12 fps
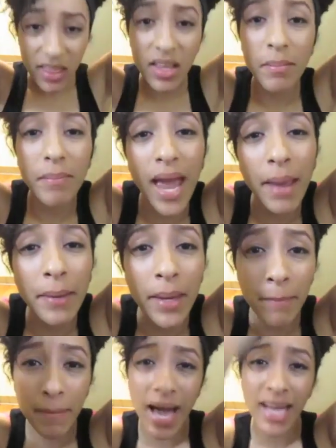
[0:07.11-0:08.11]
Then maybe
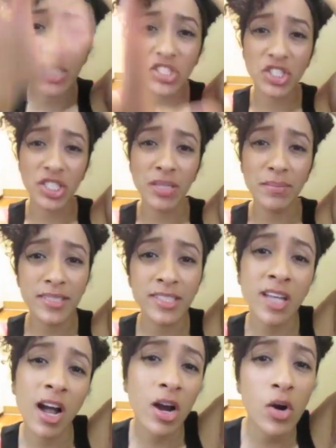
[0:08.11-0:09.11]
my gym
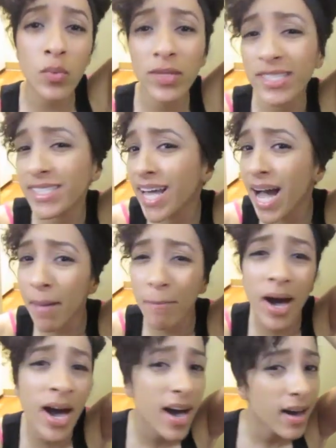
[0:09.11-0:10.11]
stalker will stop
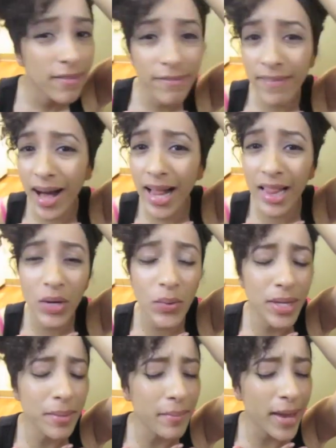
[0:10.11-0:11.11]
following